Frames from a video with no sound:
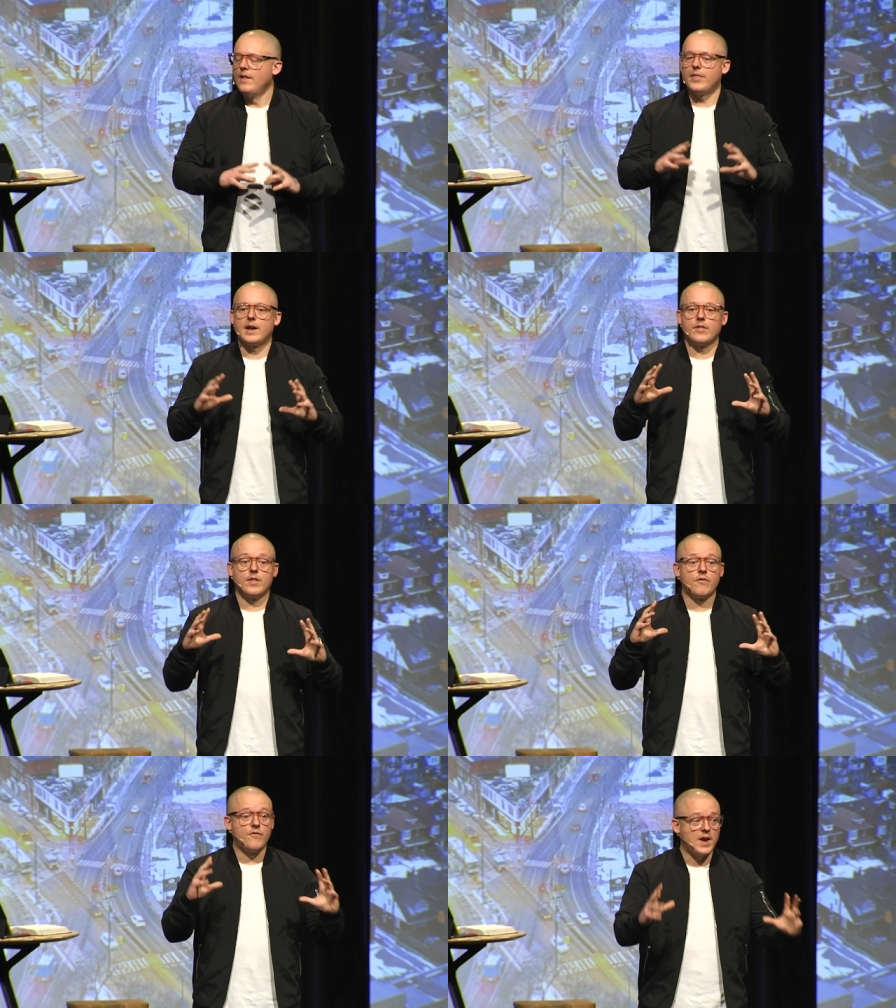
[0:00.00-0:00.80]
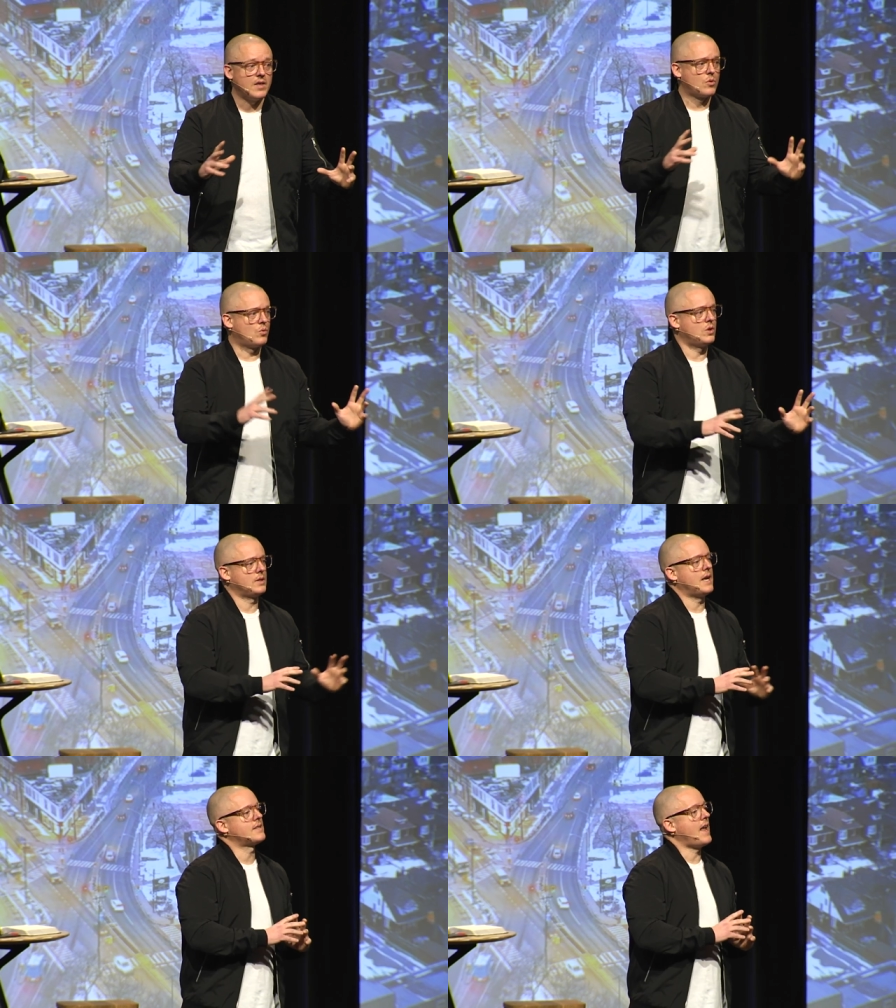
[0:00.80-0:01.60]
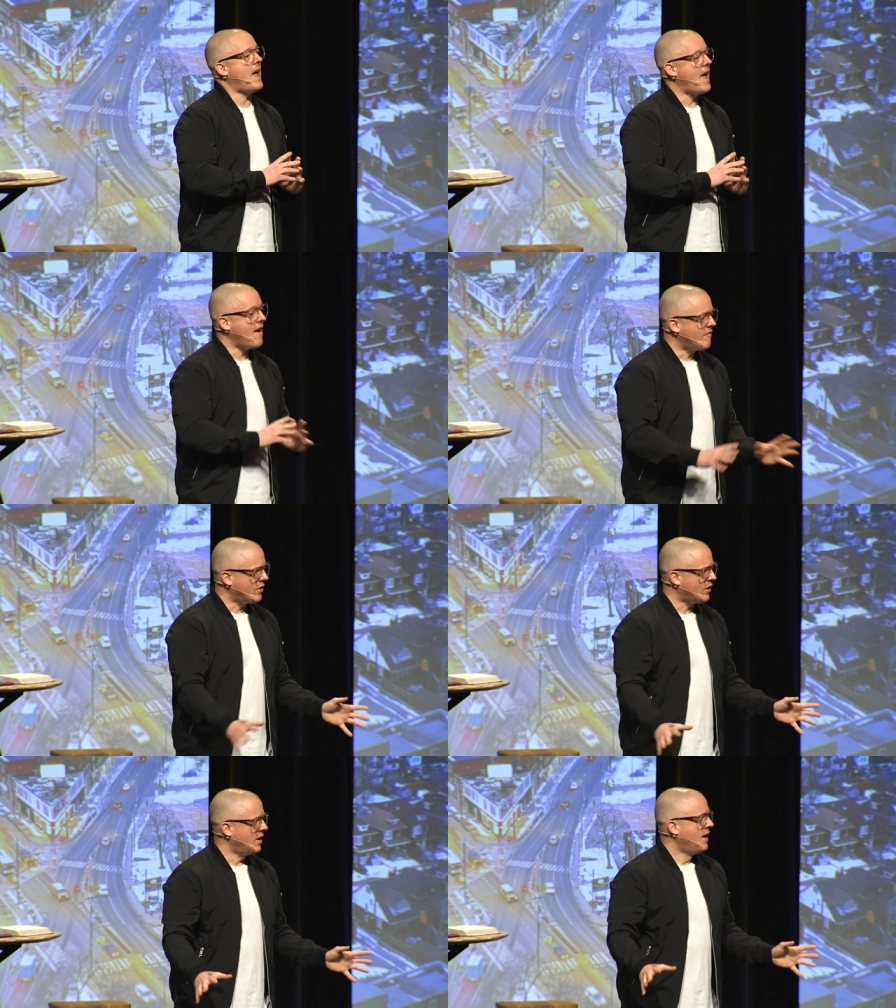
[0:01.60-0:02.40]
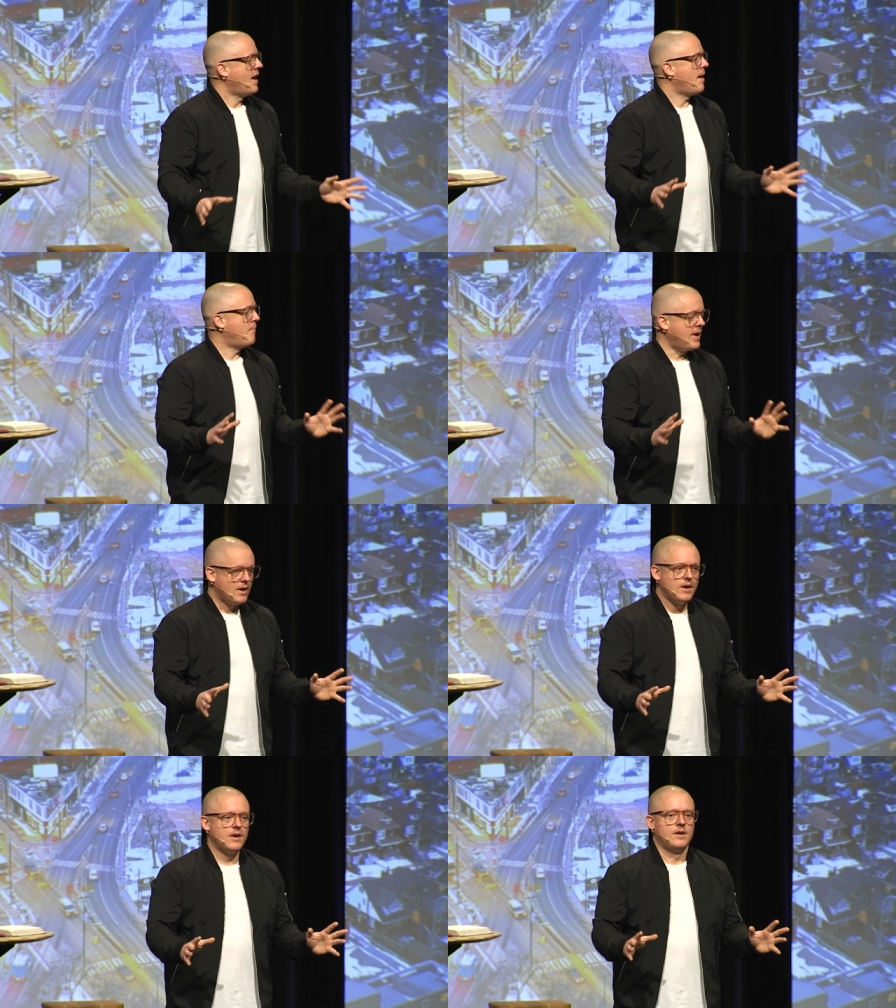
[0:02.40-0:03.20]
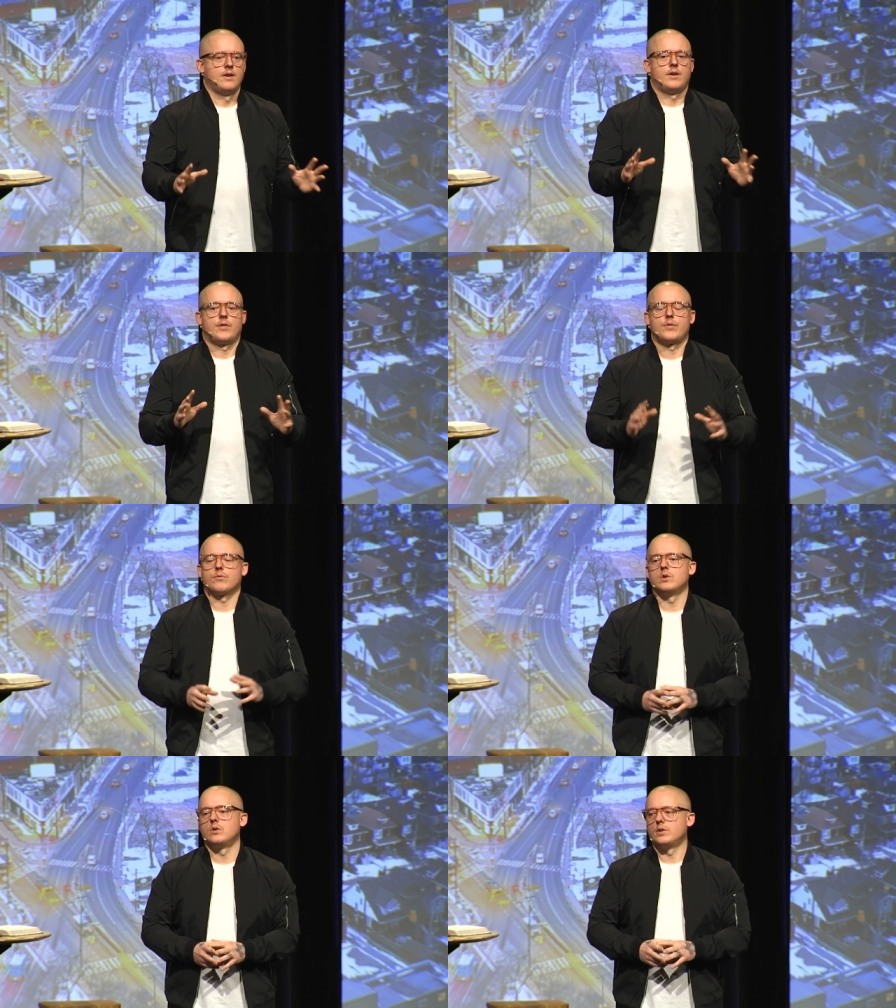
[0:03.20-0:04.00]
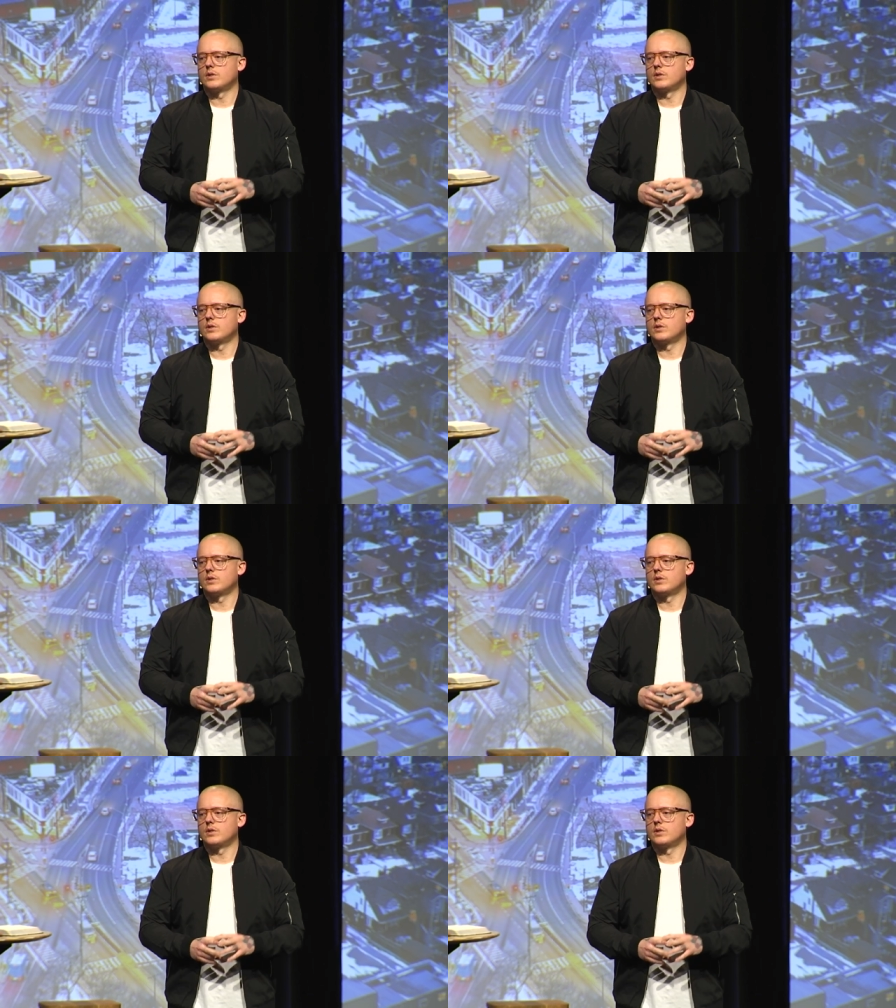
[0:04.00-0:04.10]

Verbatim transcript: that the faith world has ever been through.